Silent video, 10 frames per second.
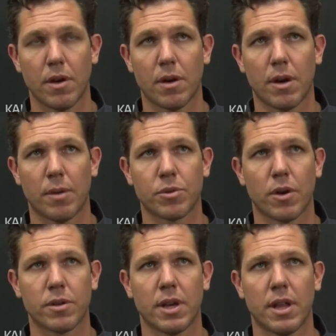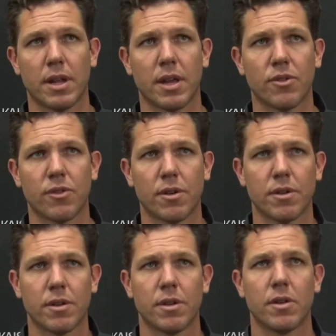Uh, I'm sorry. Say that again, Sean.
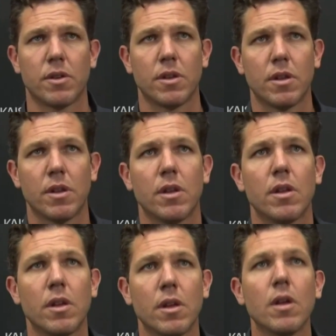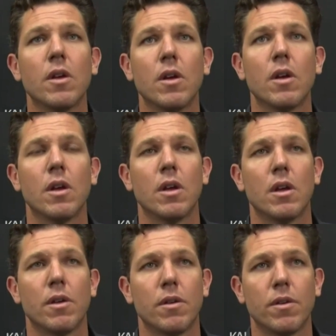So, for example, if y'all made the you know play-in
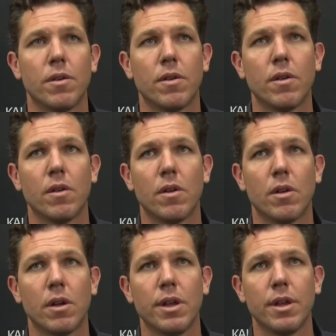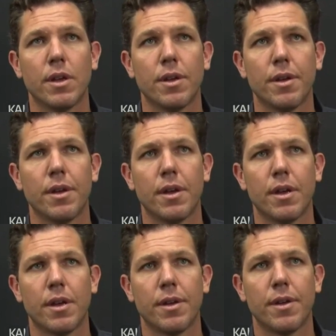tournament playoffs, whatever happens in that
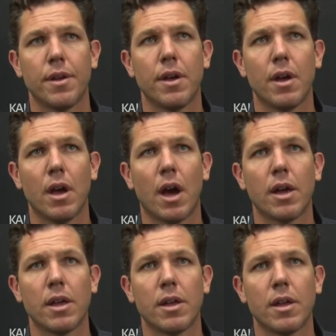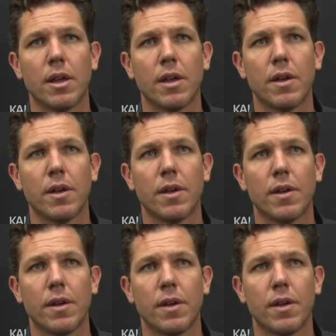regard, does that kind of leave the door open a little bit
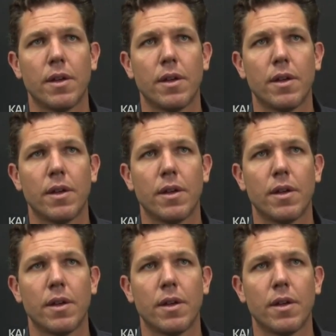there?